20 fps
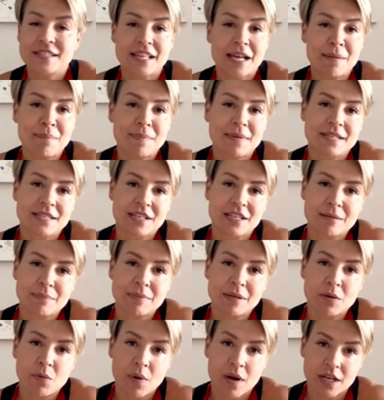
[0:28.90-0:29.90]
up is going to
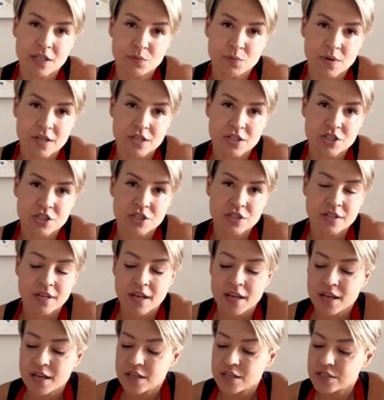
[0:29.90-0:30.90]
be whitewash.
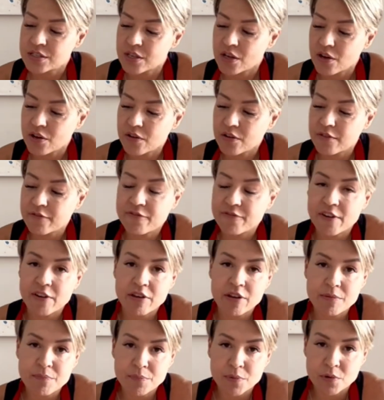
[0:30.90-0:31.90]
So
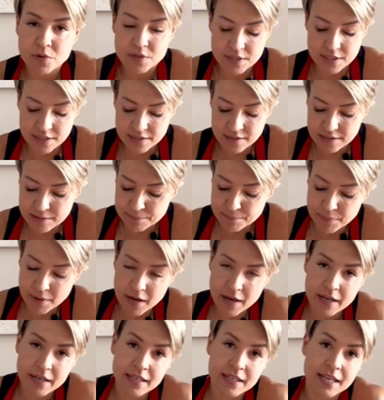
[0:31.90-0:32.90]
very important,
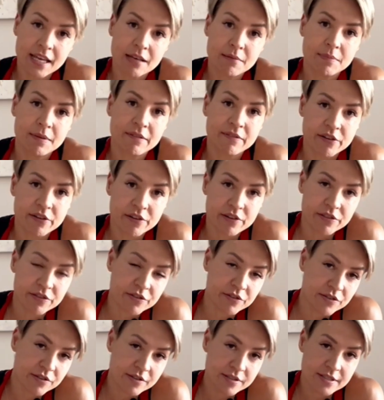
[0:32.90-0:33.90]
pine can be very
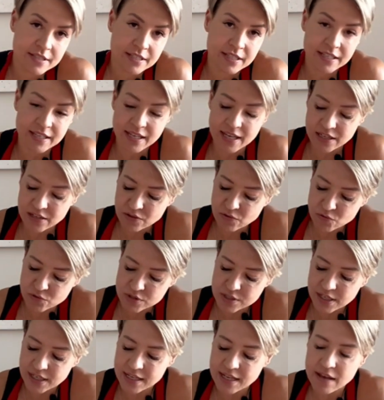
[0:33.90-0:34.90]
thirsty and
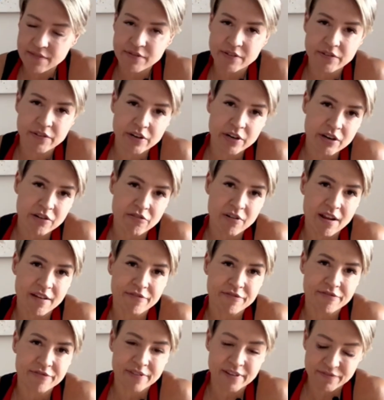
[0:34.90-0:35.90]
also can have a very
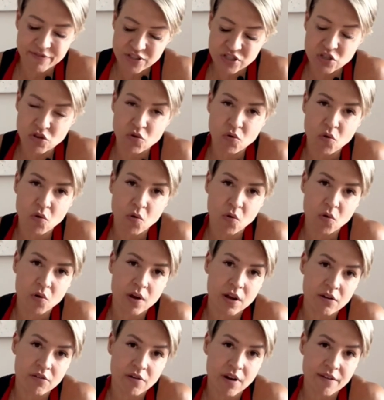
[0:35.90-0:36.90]
rough, if it's raw,
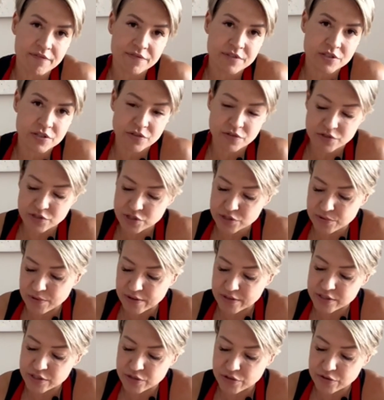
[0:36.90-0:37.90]
a rough
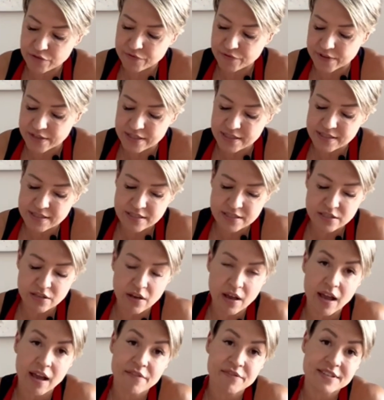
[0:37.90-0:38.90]
surface. So
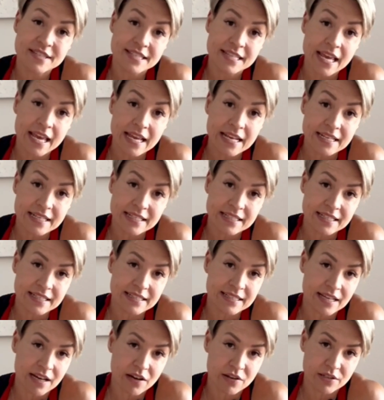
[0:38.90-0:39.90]
I've sanded it
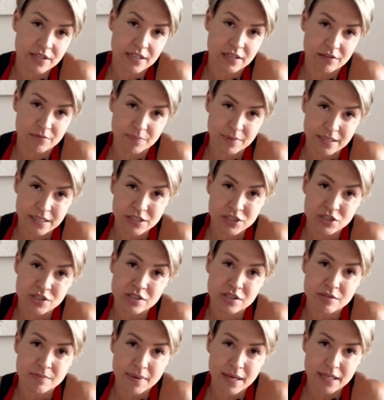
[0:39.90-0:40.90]
down a little bit
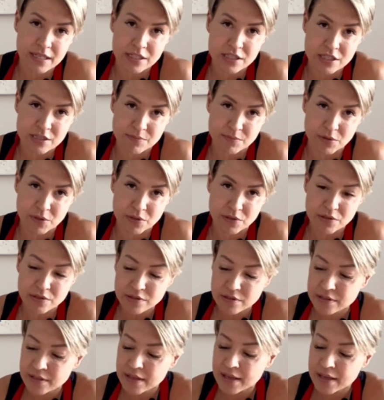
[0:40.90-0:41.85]
just to make it smooth.